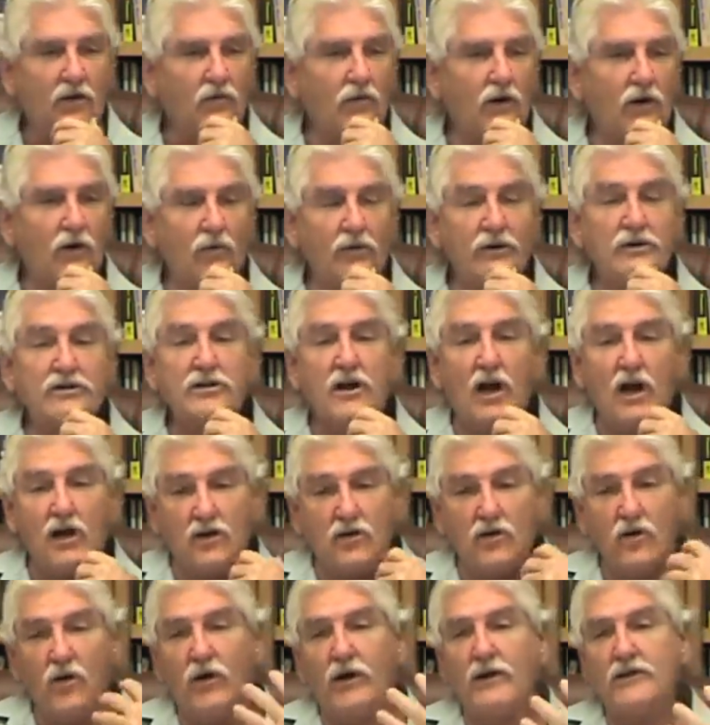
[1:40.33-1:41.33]
where we
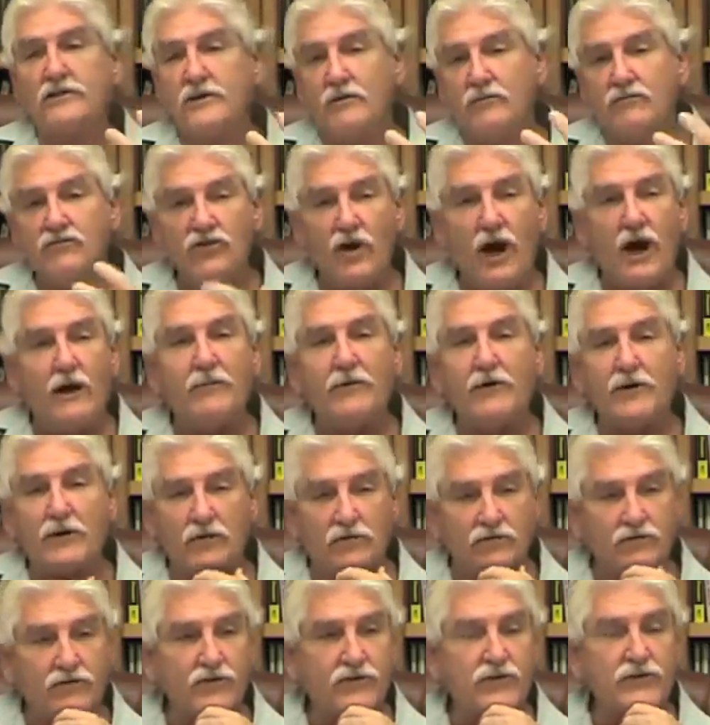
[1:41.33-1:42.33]
start growing some
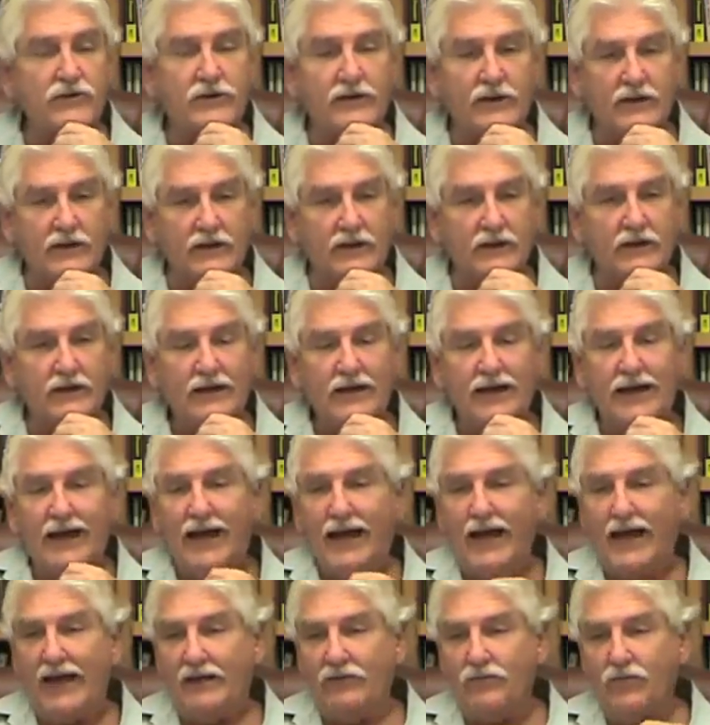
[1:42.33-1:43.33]
tropical fruit here
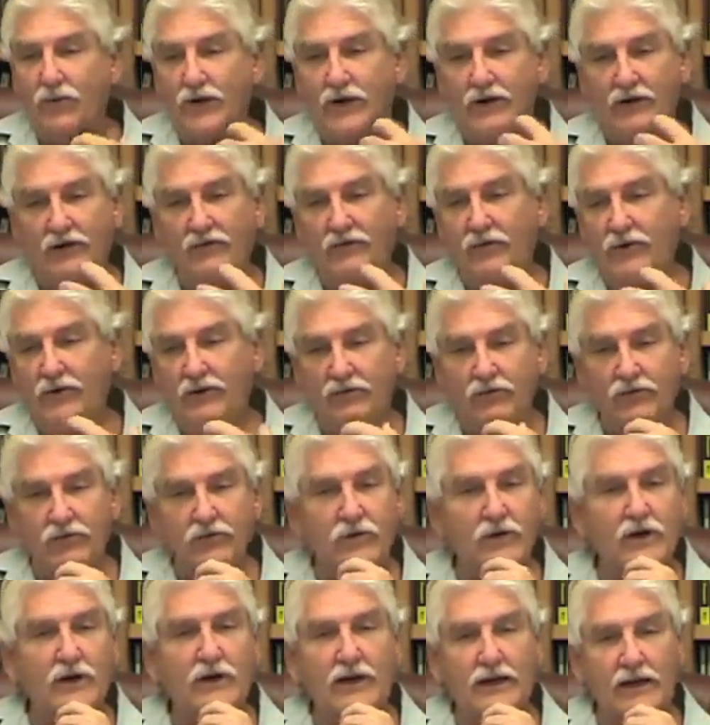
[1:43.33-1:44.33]
and we, we
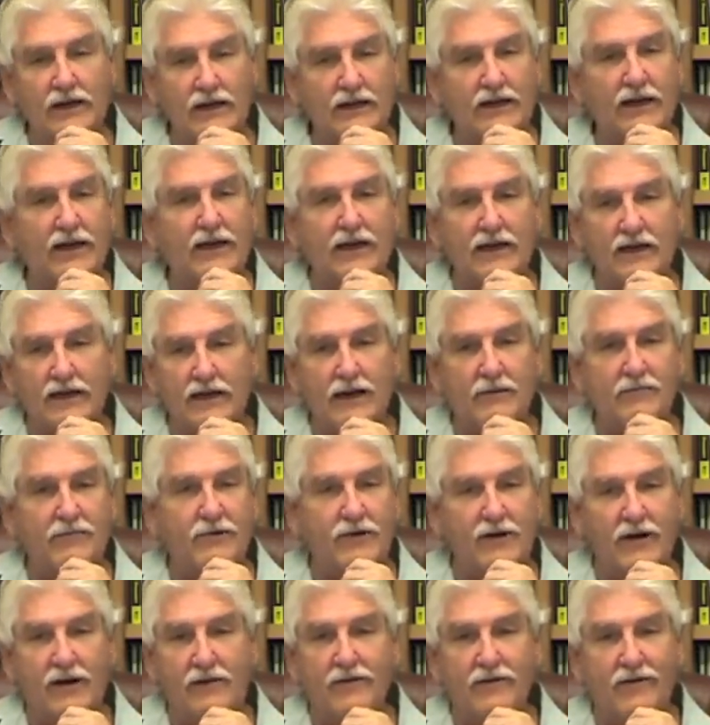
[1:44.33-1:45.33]
really kick it up
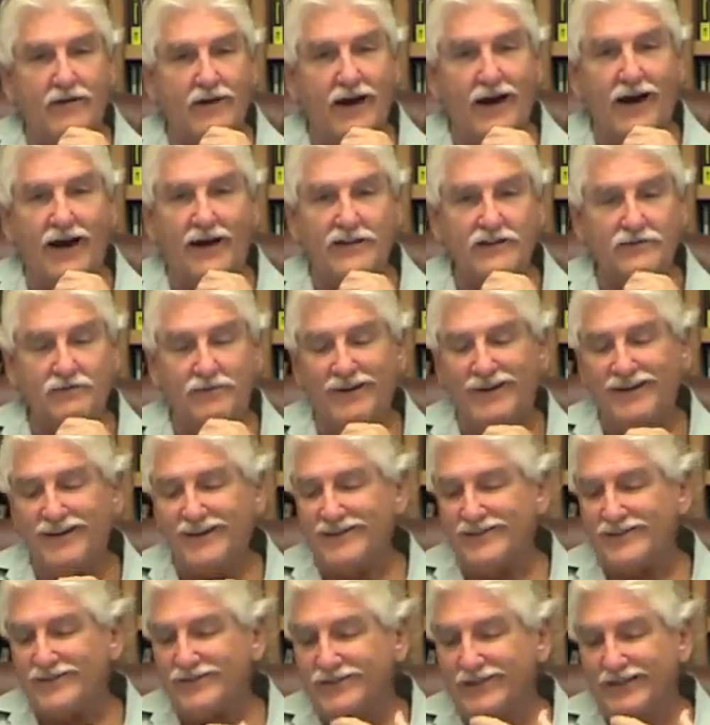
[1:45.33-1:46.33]
another notch
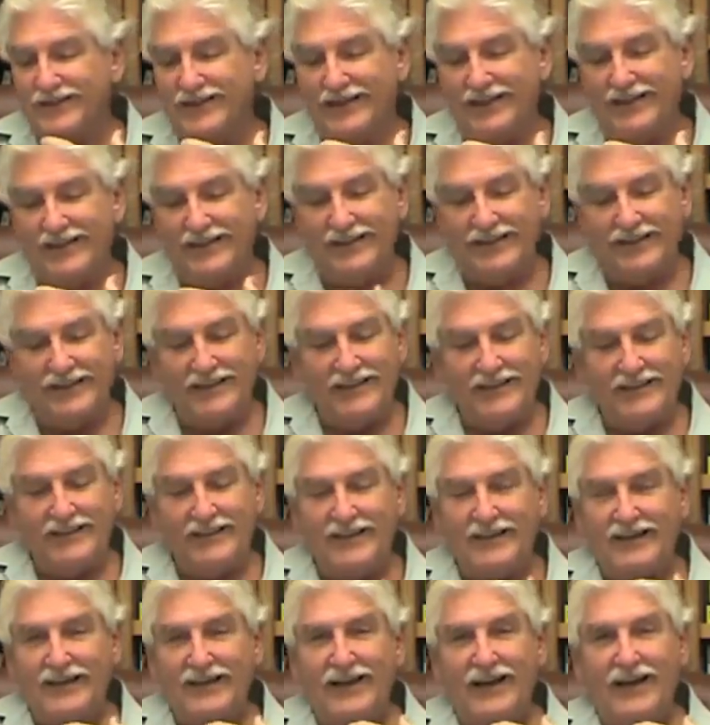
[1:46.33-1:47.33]
because really,
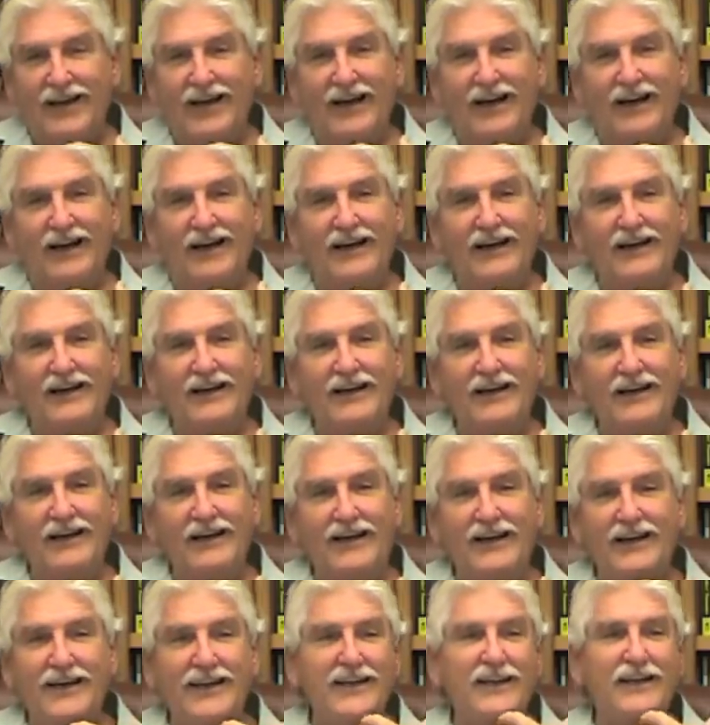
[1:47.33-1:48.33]
uh,
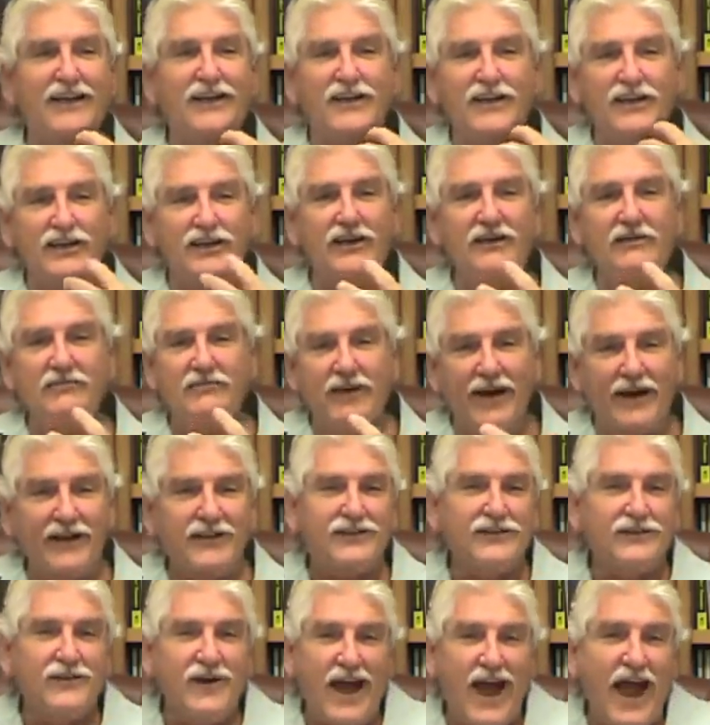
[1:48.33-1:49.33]
eating good
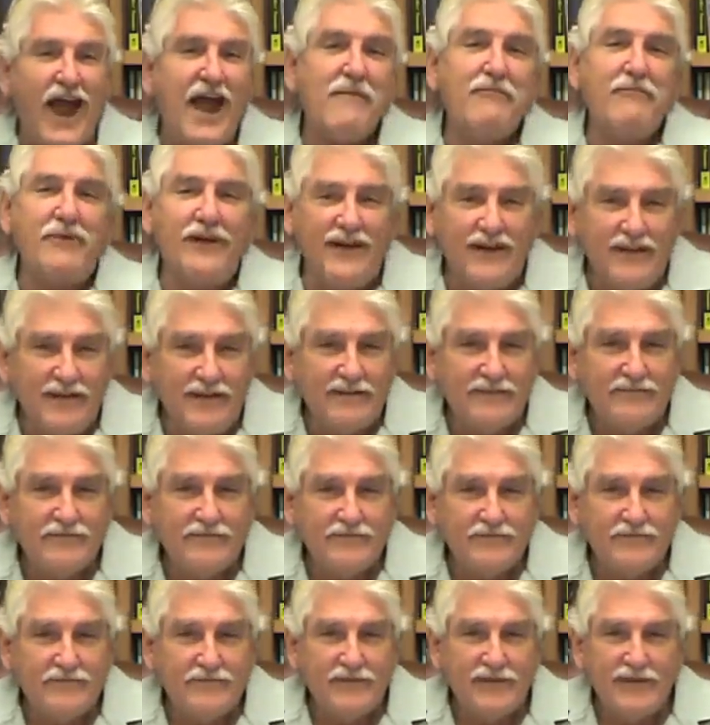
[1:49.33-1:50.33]
makes you happy
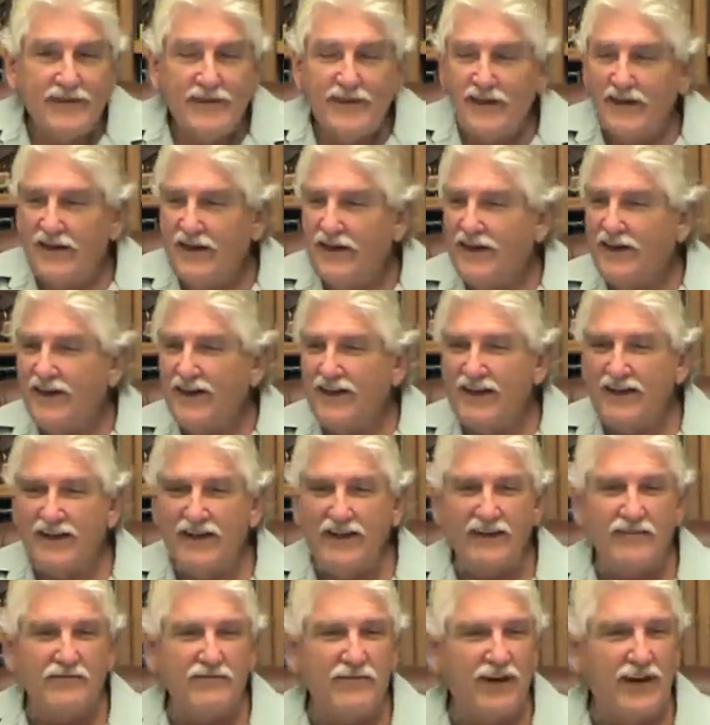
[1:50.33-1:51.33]
eating
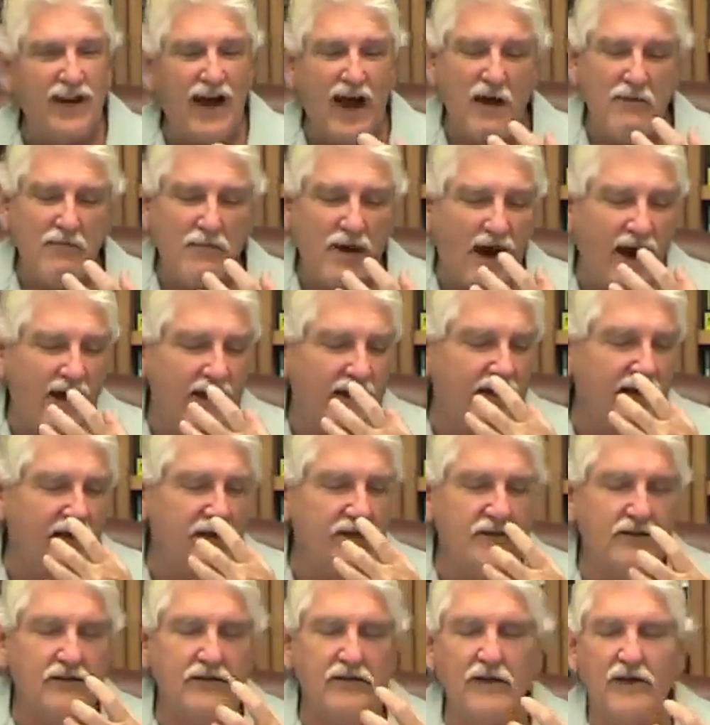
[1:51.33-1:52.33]
good, man, I bite
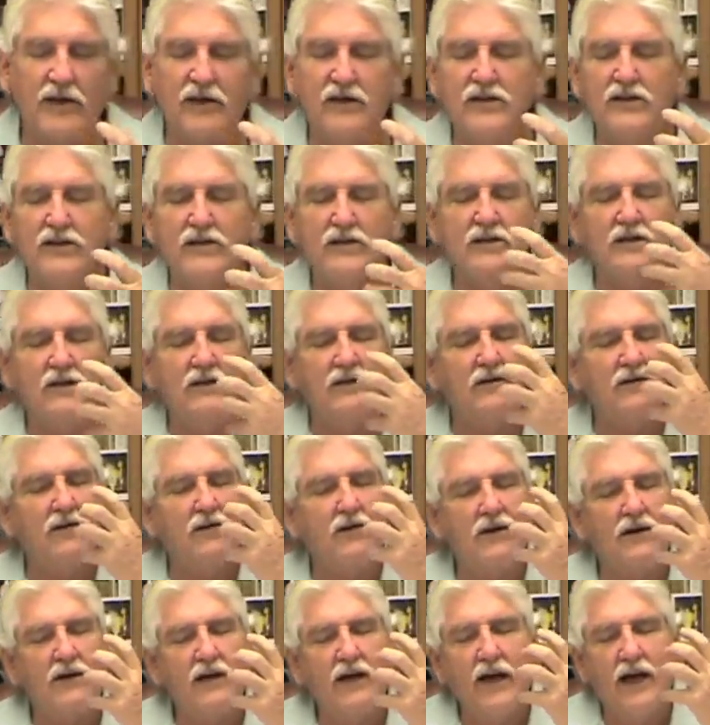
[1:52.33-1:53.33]
into a good
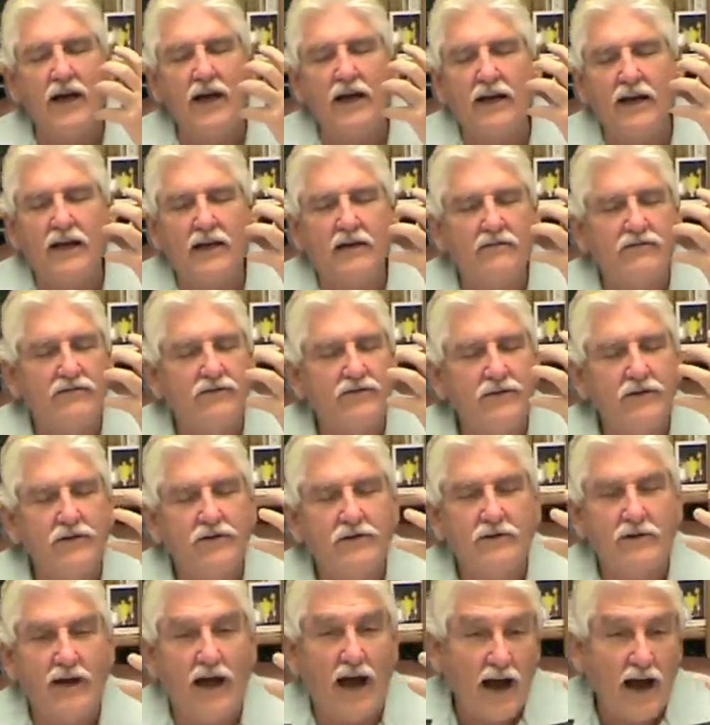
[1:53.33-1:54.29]
organic fruit.